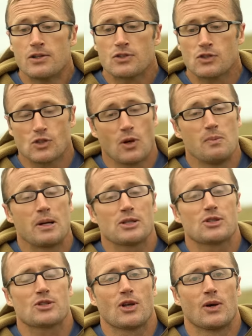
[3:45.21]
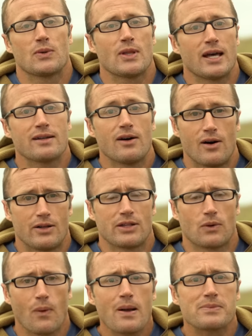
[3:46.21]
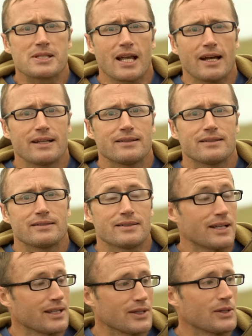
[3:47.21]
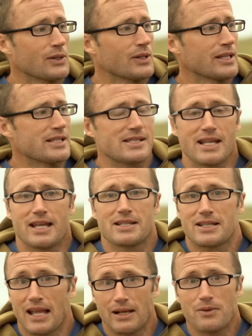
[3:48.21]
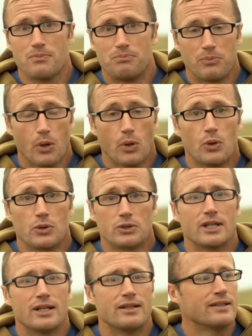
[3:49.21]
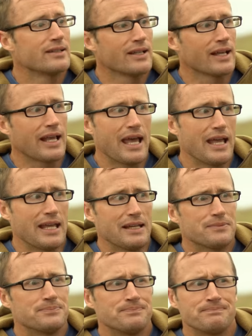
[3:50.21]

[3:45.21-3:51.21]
So much so that on their website, it literally says like bold, like, hey,